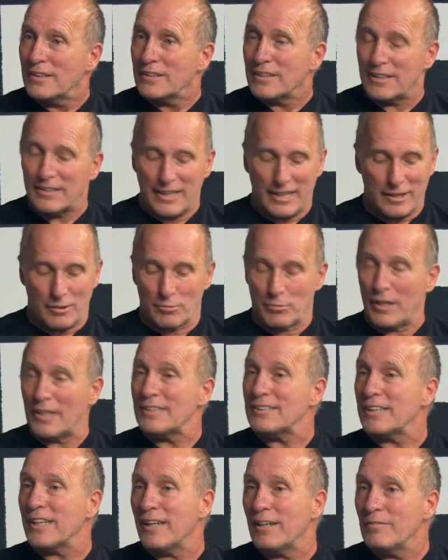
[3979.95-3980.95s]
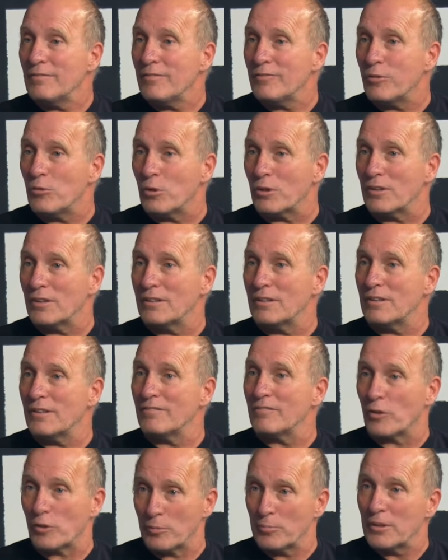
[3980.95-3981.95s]
Did they arrest him for
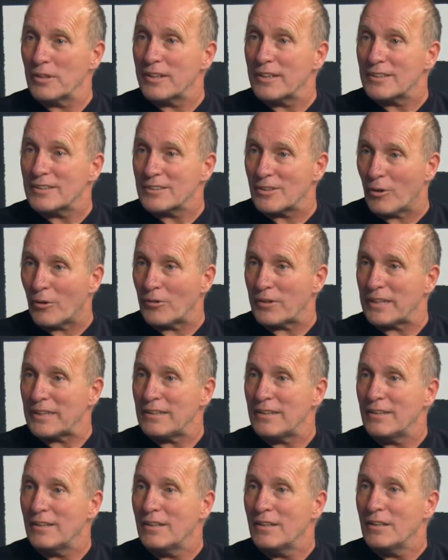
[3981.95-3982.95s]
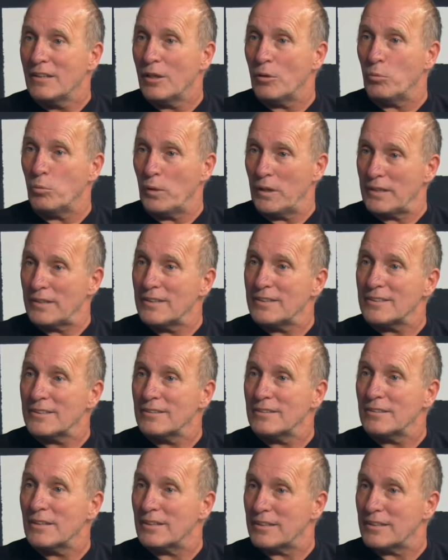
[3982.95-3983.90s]
verbally assaulting a witness,